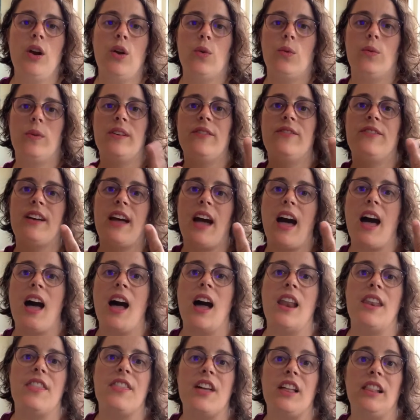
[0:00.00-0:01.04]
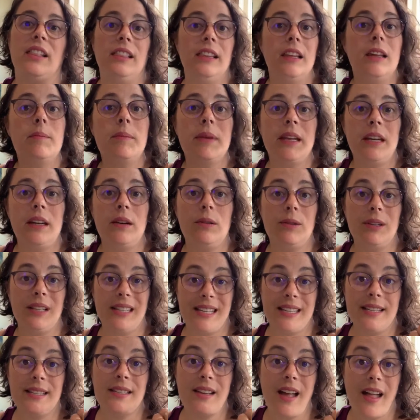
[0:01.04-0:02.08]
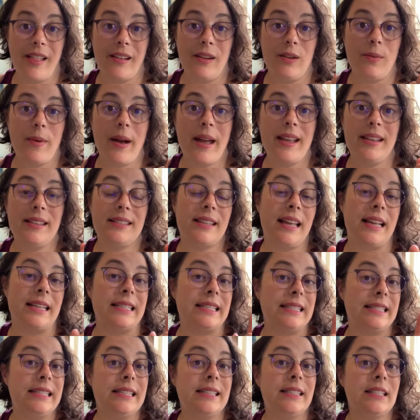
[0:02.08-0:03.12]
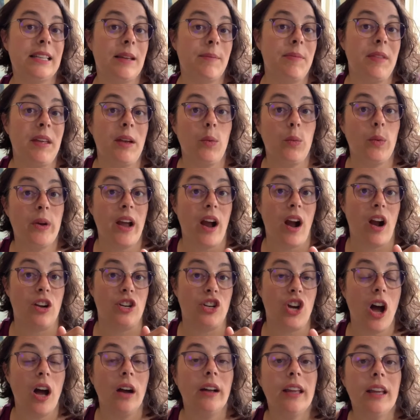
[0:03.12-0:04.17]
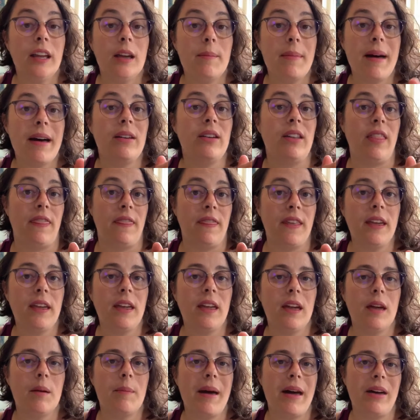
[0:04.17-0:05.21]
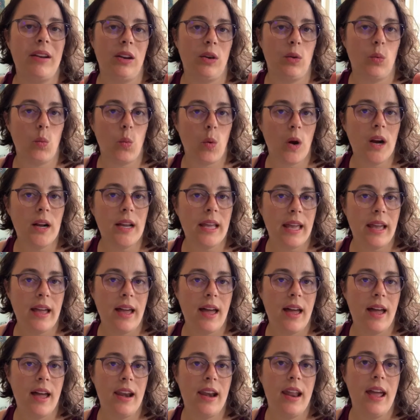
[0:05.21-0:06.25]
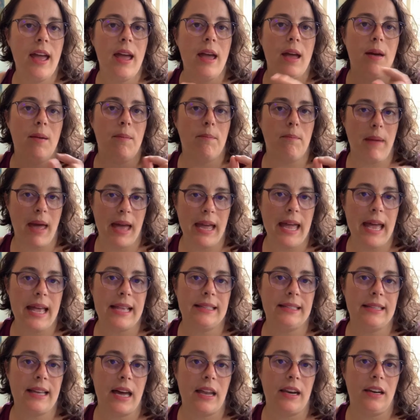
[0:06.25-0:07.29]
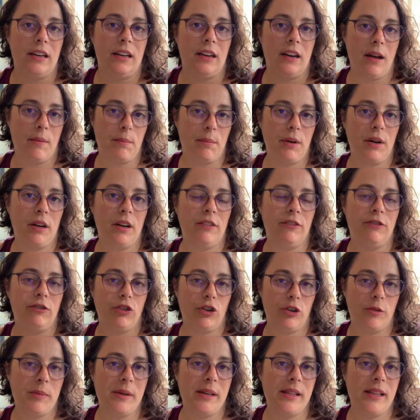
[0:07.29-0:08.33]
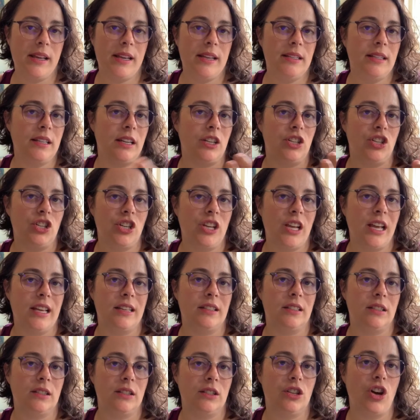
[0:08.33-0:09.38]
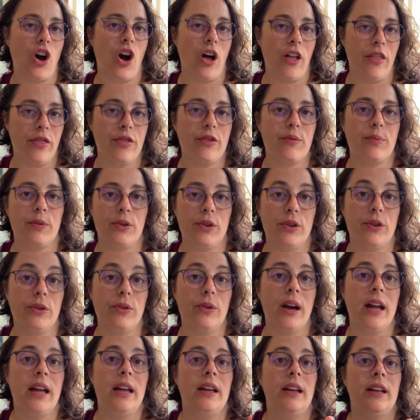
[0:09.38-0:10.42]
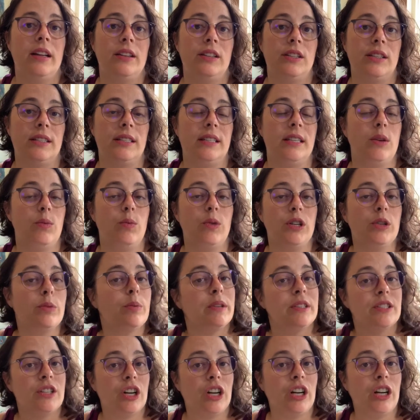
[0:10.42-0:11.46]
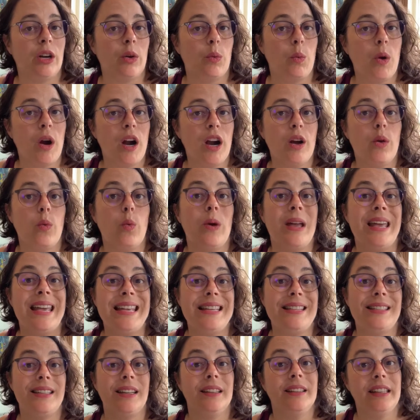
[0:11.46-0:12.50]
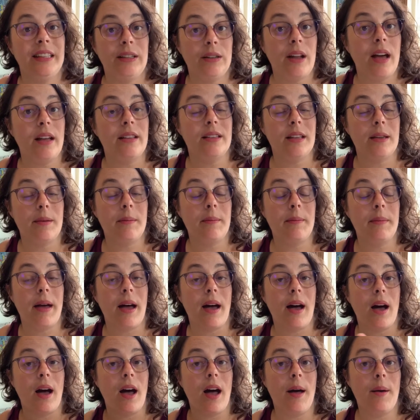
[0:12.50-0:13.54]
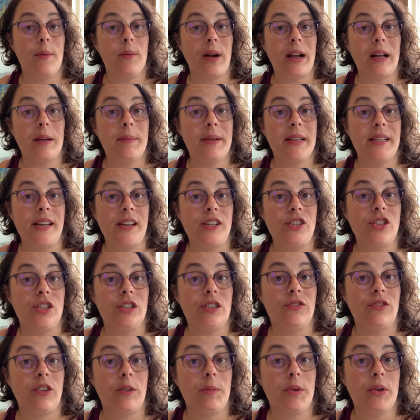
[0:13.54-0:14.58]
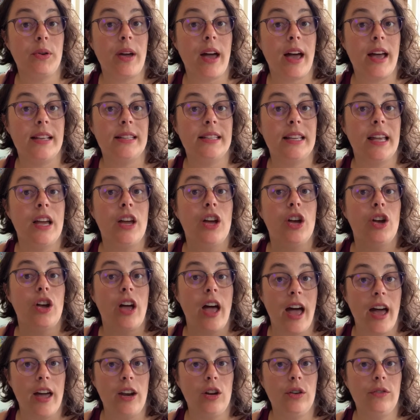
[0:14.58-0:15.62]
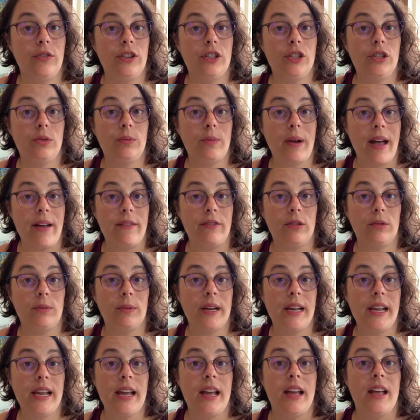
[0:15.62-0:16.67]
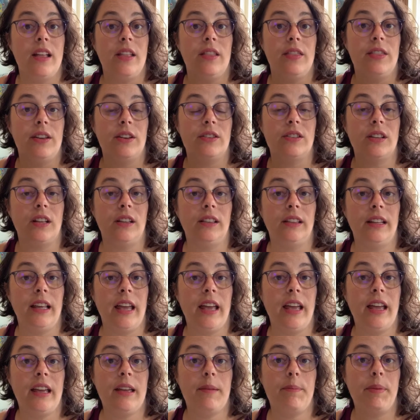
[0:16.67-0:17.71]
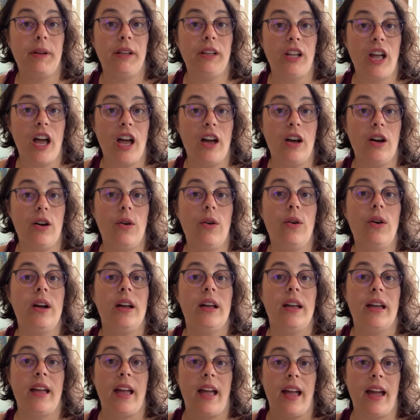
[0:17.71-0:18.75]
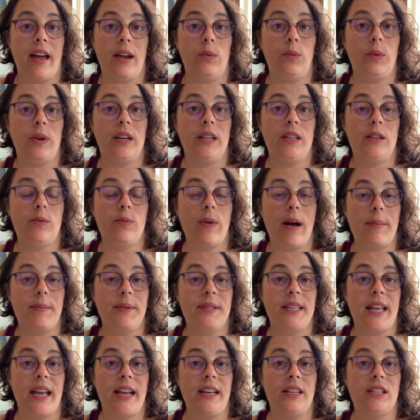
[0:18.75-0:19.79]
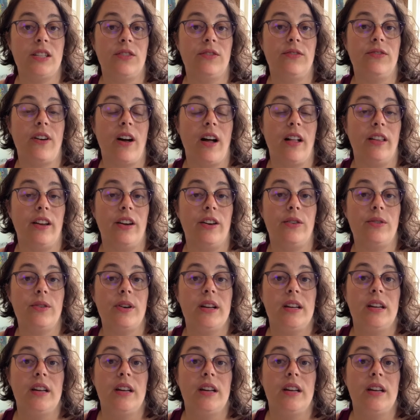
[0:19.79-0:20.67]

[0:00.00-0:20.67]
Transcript: We've got the limited release colorways. That's still something we are talking about and thinking about and working on. Meg has got a number of formulas that she has gone through to see which ones are going to work. We still need some recommendations from you guys. Head over to Ravelry. There's a link below and one in the website to follow.